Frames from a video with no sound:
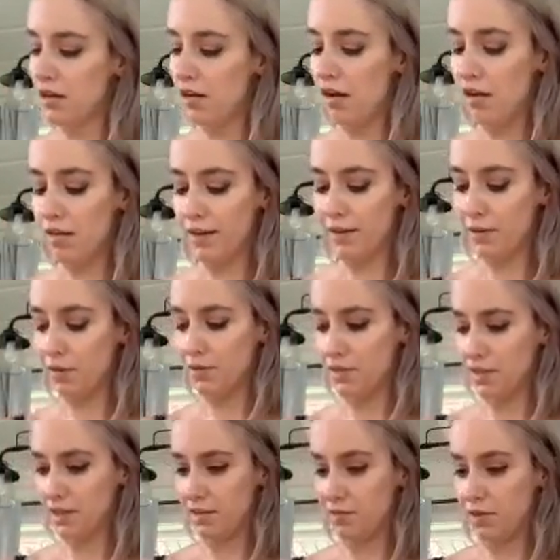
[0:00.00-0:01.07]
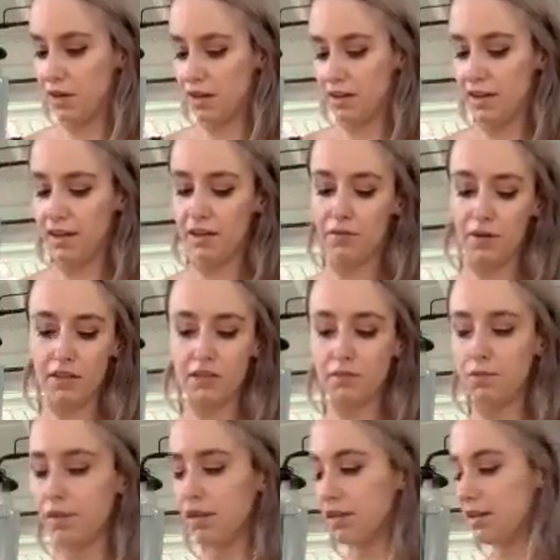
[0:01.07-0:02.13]
All I know is I read a
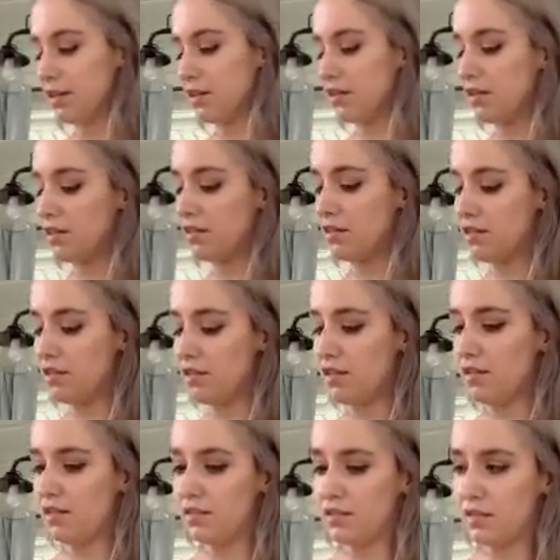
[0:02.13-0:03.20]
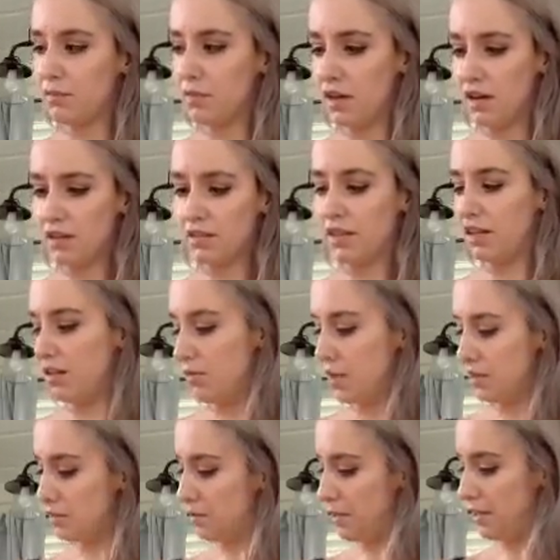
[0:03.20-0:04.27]
recipe, some cocktail
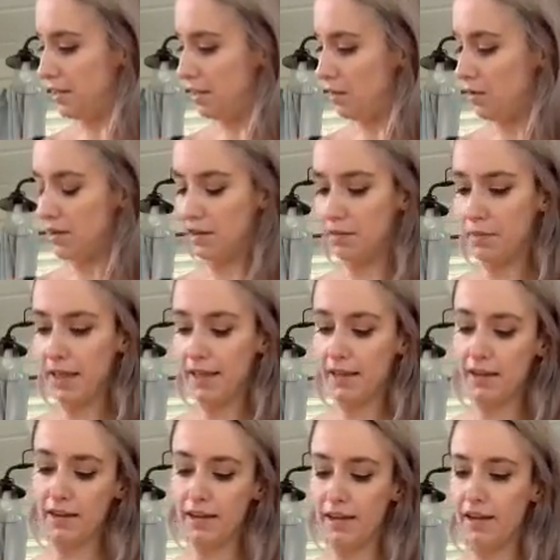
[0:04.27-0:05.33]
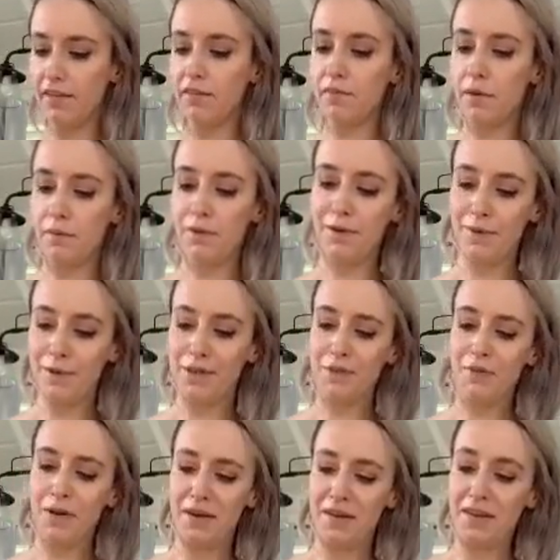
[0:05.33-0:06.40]
recipe that I wanted to make, and I can't remember which
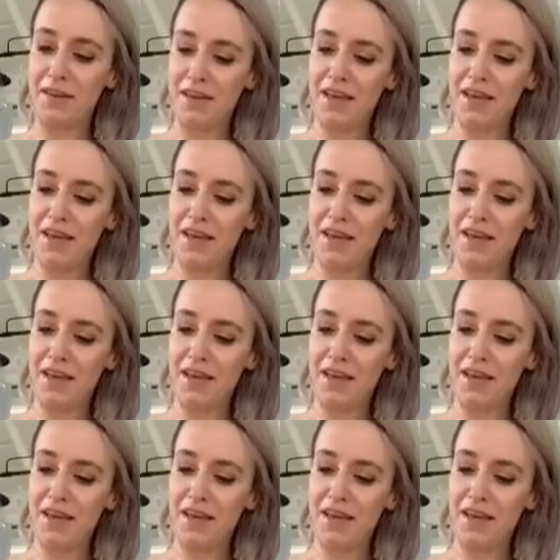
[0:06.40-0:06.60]
one.